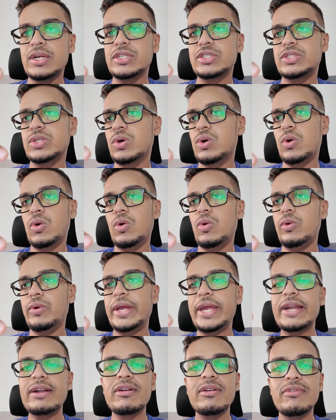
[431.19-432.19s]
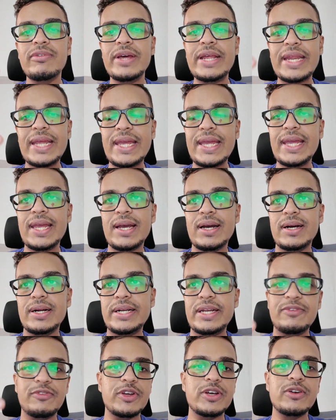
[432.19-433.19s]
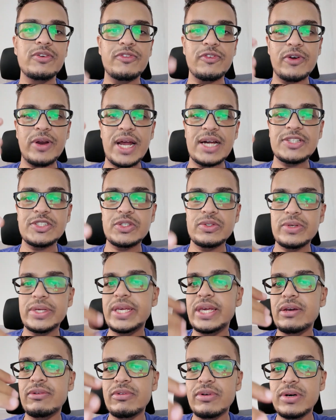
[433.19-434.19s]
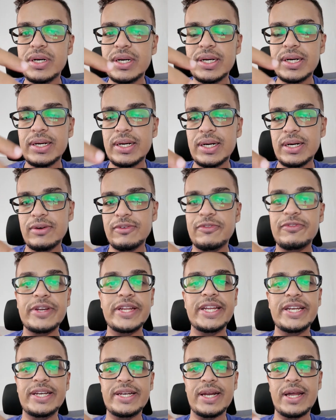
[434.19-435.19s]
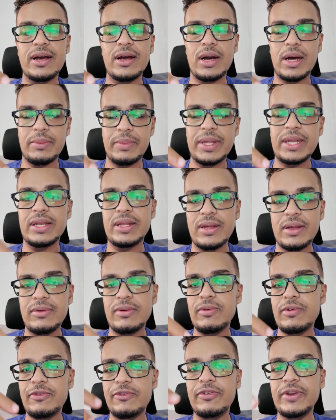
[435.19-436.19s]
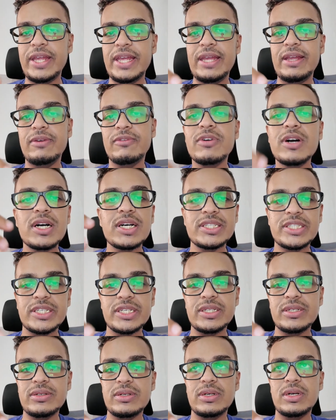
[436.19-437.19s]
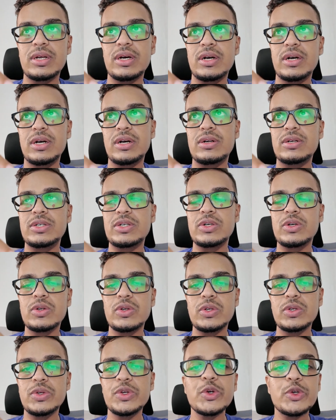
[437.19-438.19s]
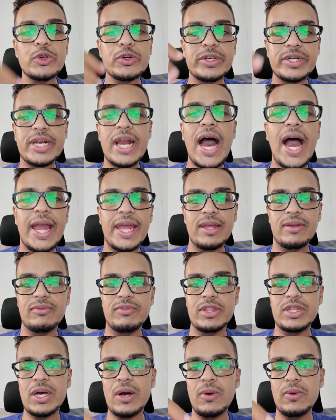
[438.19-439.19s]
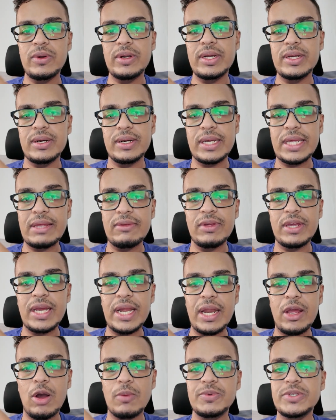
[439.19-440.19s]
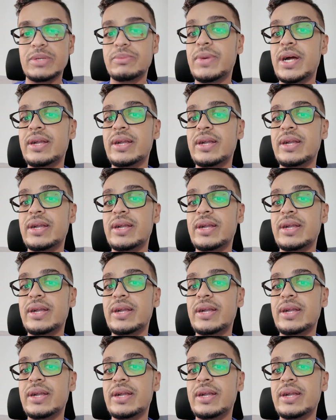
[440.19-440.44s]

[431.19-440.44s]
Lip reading: So it will very difficult for us to give a free the free version you to try without giving any option.